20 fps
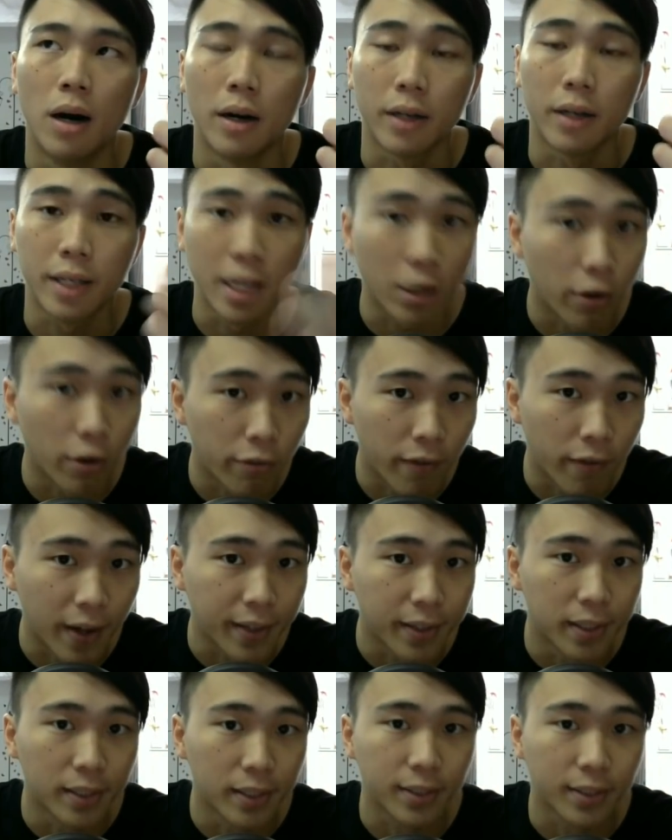King of
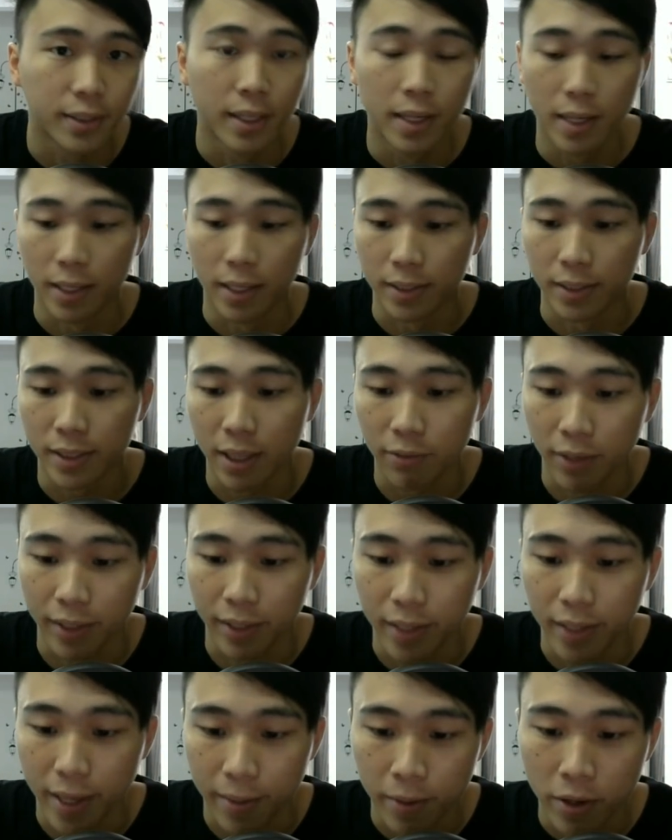Fighters and stuff
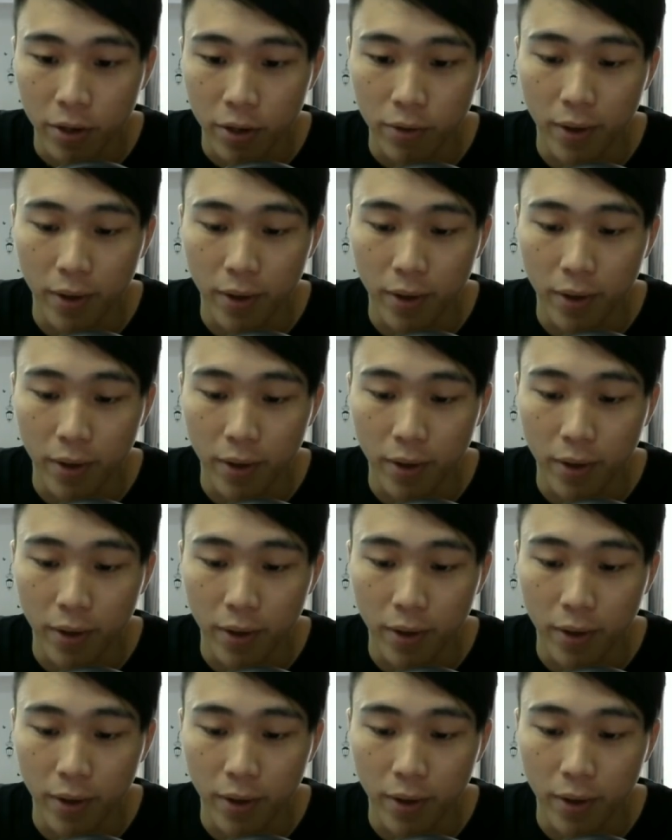like that,